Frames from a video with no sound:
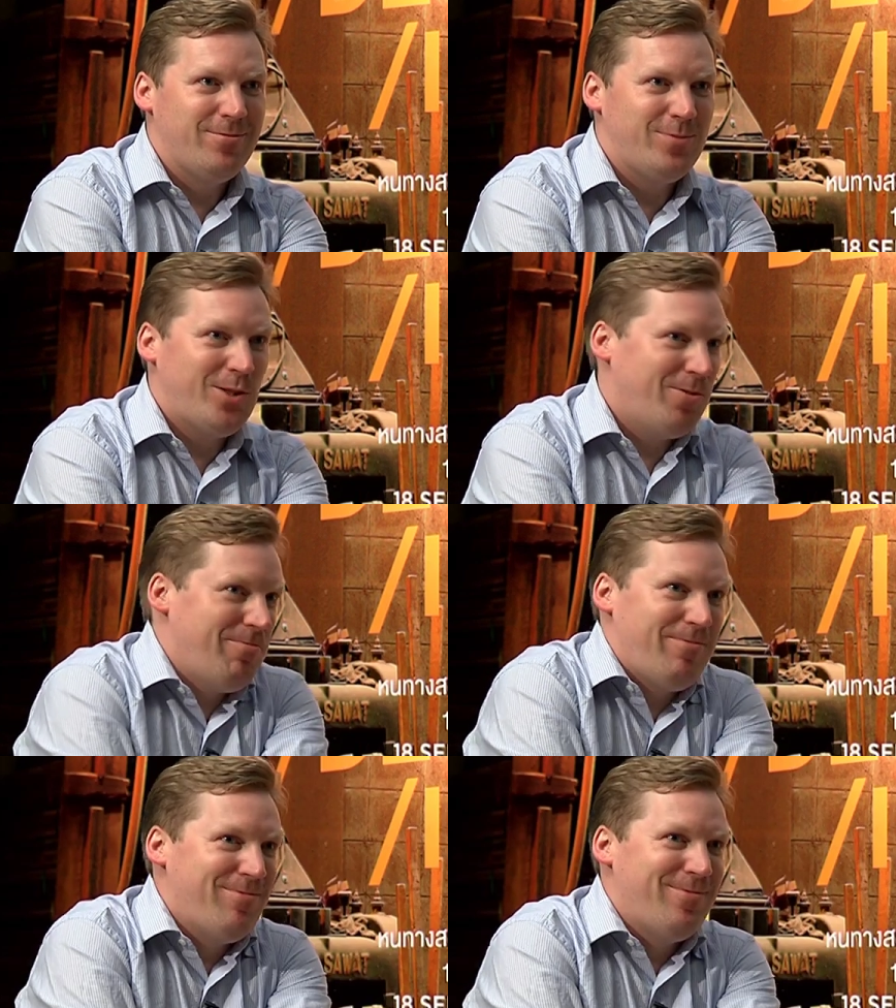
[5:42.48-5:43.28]
So
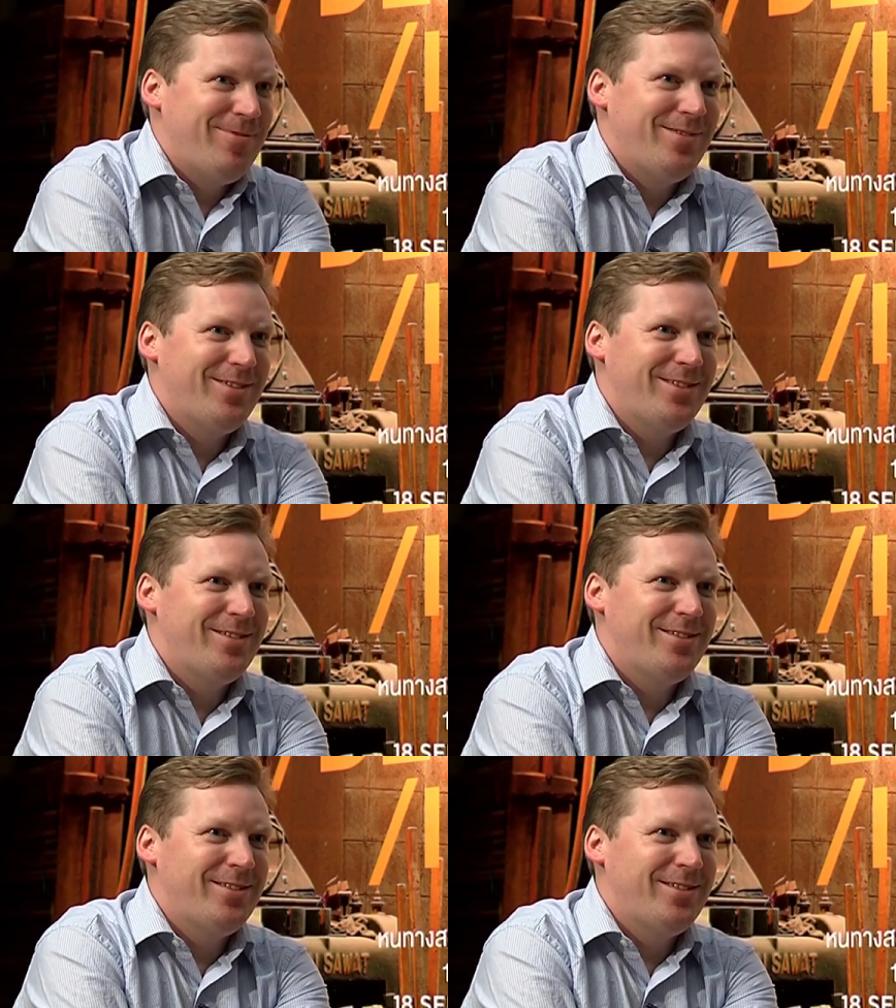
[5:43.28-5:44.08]

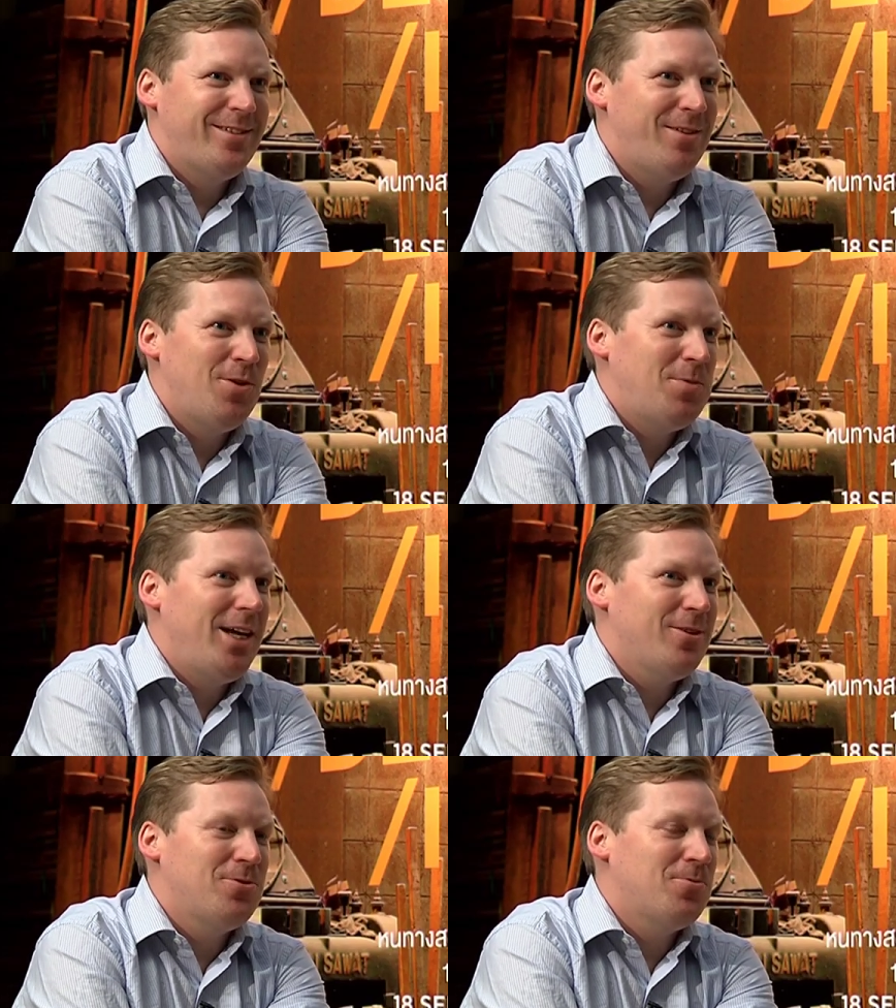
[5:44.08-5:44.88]
if nobody
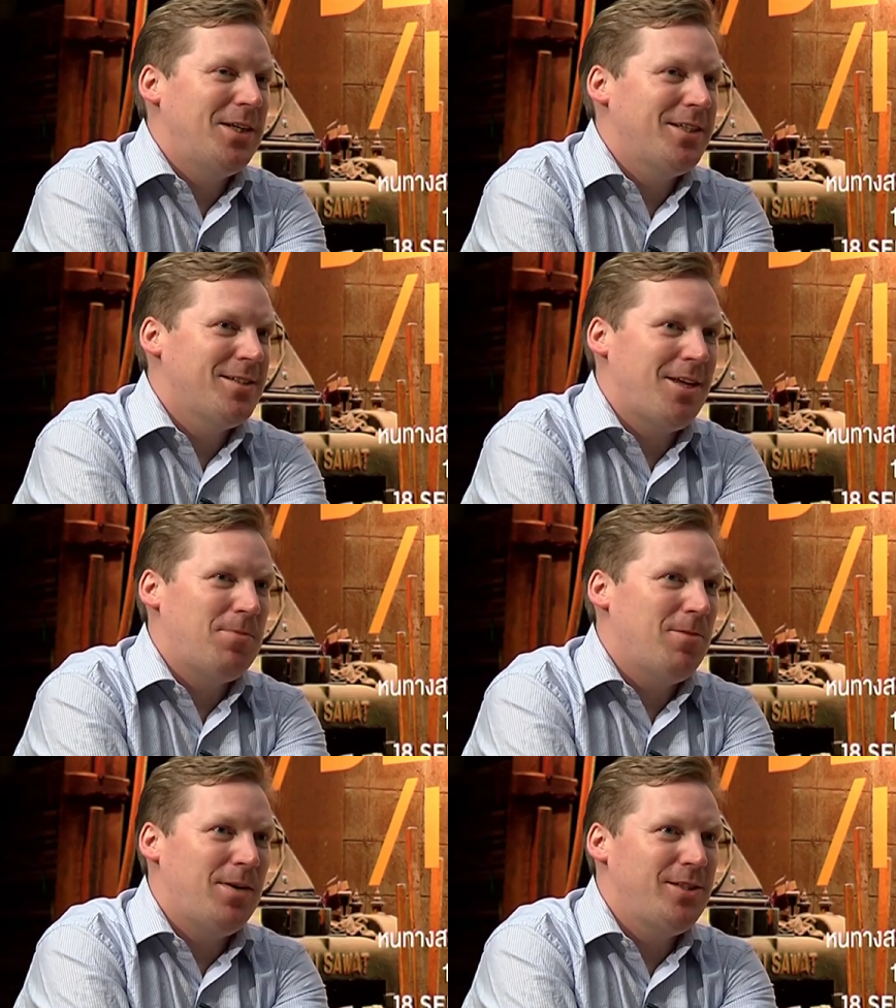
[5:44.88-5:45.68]
else was willing to
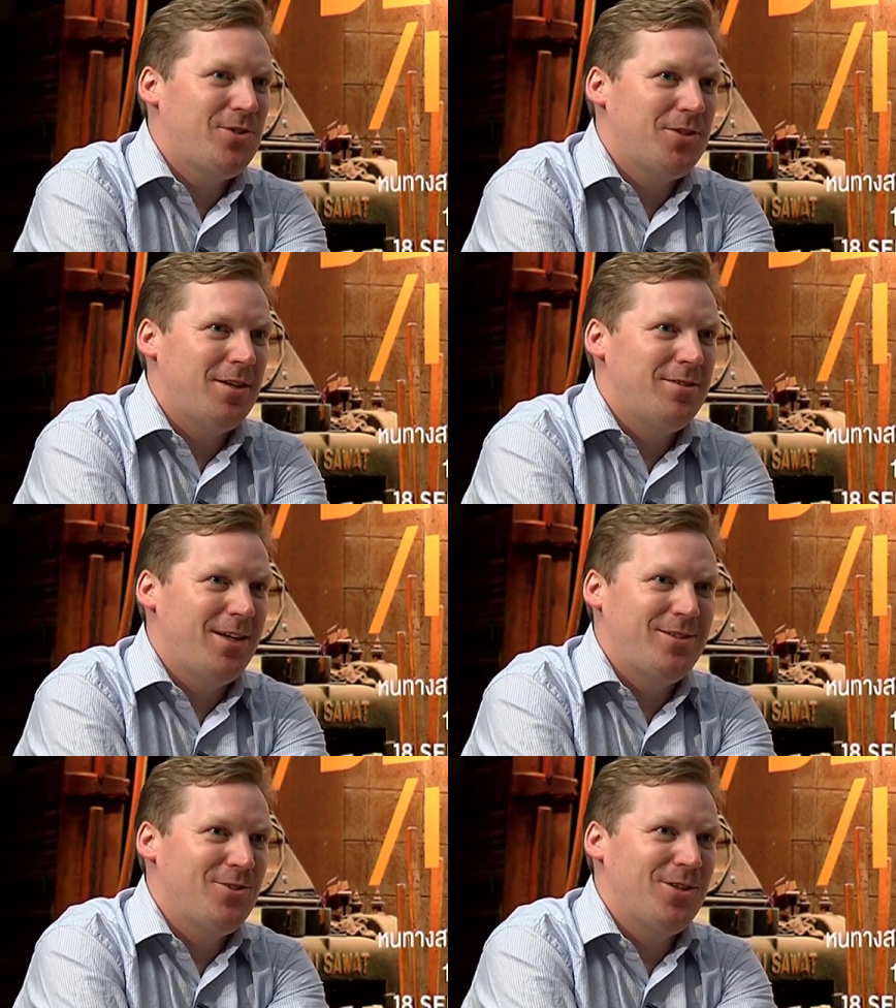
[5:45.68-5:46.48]
step up, I stood
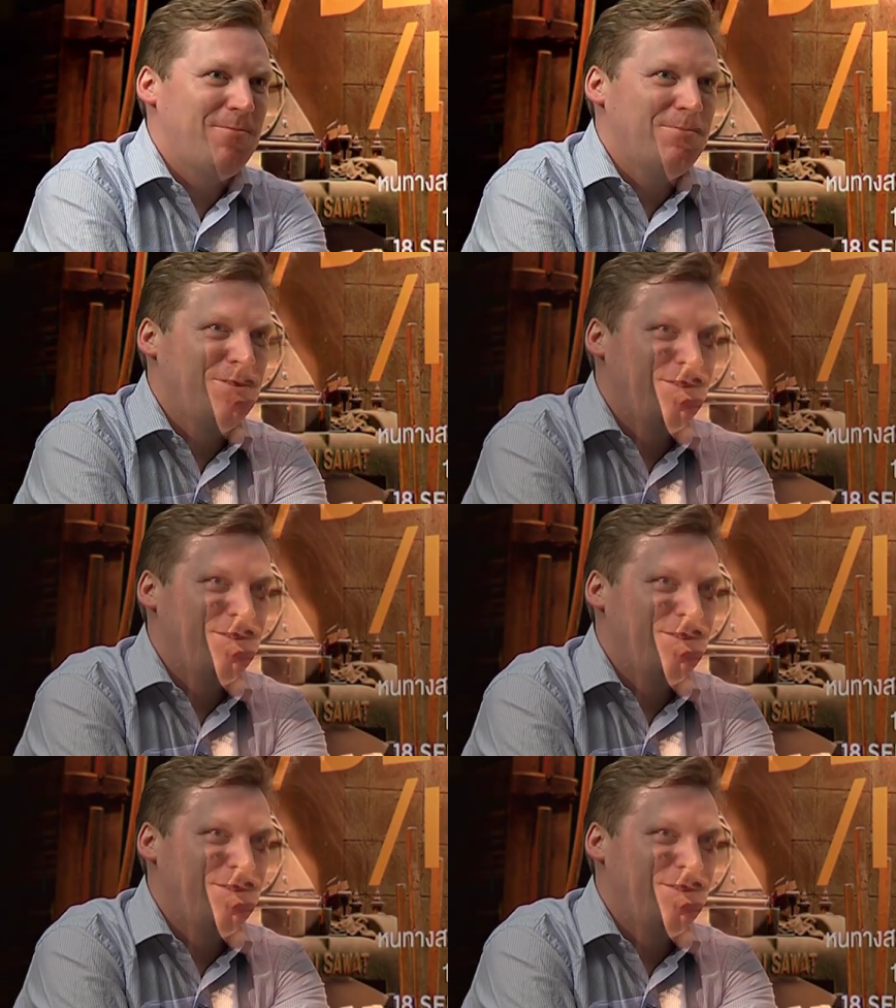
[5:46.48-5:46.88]
up.